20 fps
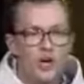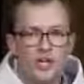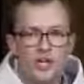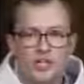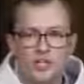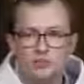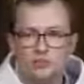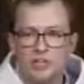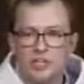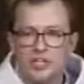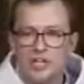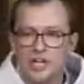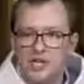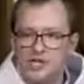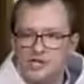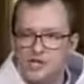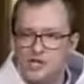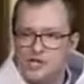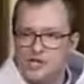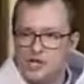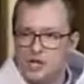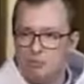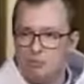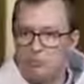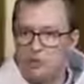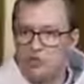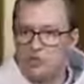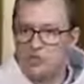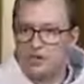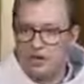in relationship
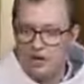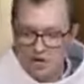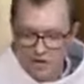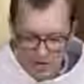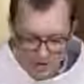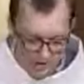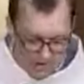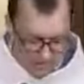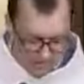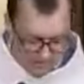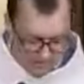with God.